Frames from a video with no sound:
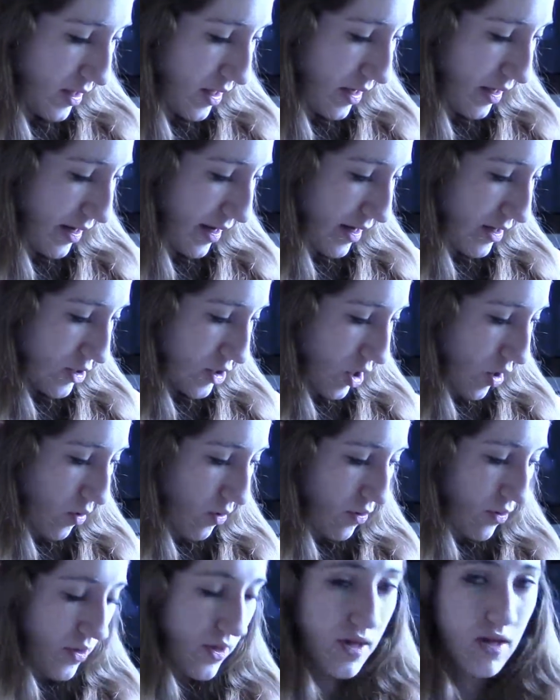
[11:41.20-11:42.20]
and I
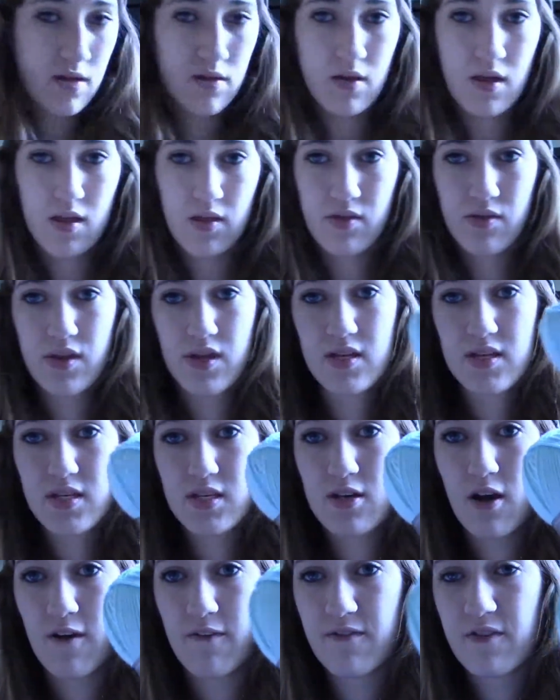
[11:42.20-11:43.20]
don't think that this
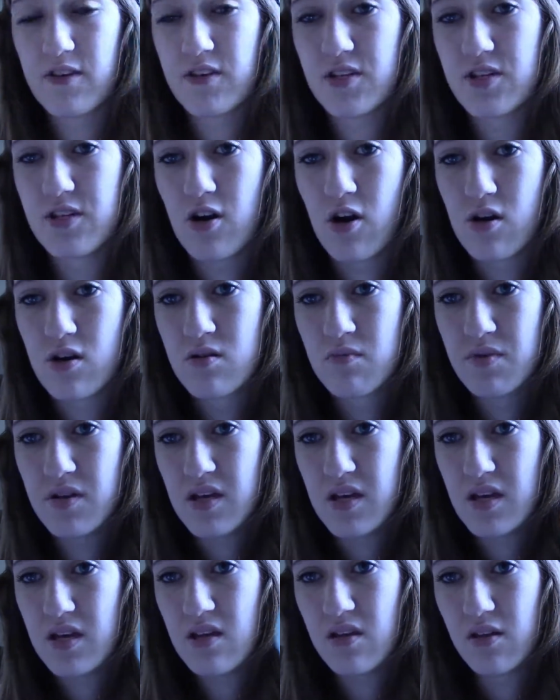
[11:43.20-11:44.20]
stuff is
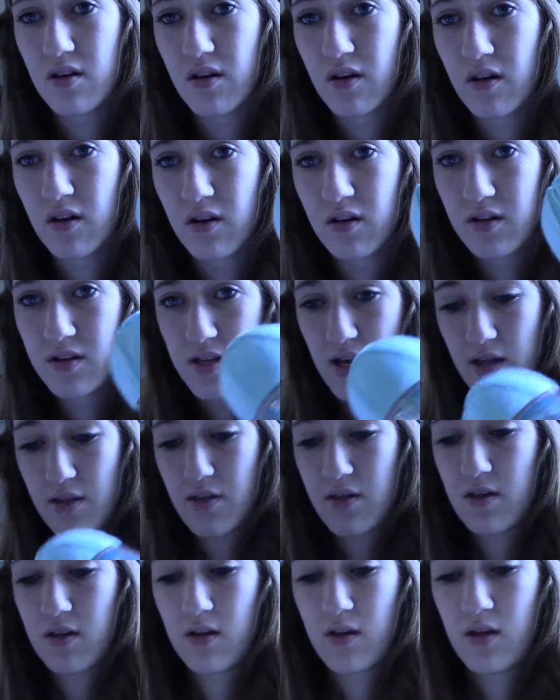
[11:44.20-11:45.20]
YarnBee either, because I
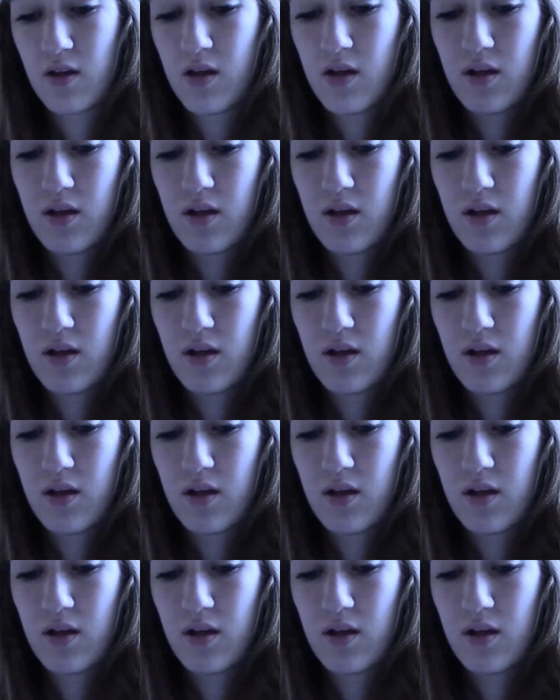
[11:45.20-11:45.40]
think